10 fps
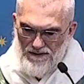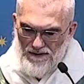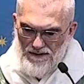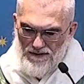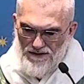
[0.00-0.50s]

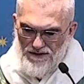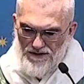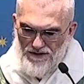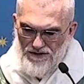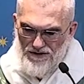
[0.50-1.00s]

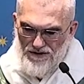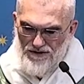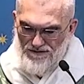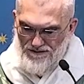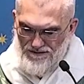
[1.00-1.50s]
Saint
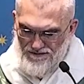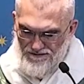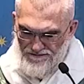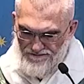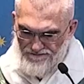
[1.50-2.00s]
Joseph,
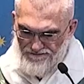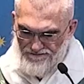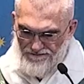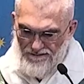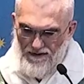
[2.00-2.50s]

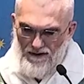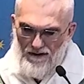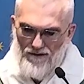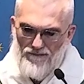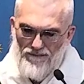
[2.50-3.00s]

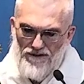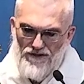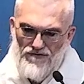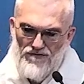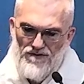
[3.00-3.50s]
our
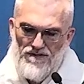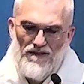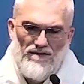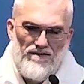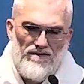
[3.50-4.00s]
patron
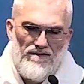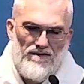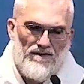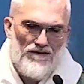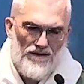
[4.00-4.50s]
saints and
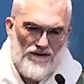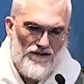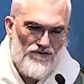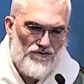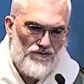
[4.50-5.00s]
guardian
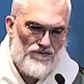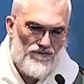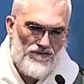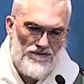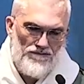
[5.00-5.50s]

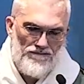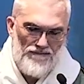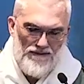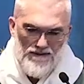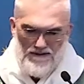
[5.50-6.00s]
angels,
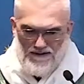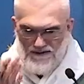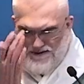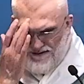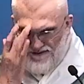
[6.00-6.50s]

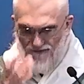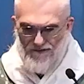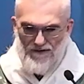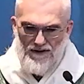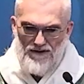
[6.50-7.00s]
in the name of the
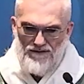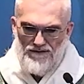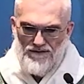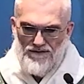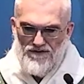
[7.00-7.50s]
Father, and
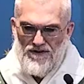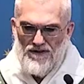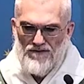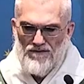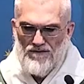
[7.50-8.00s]
of the
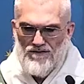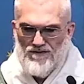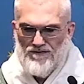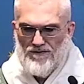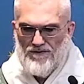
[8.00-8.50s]
Son, and the Holy
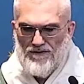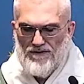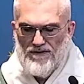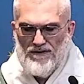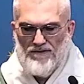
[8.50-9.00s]

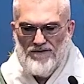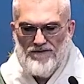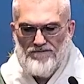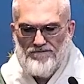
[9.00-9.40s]
Spirit. Amen.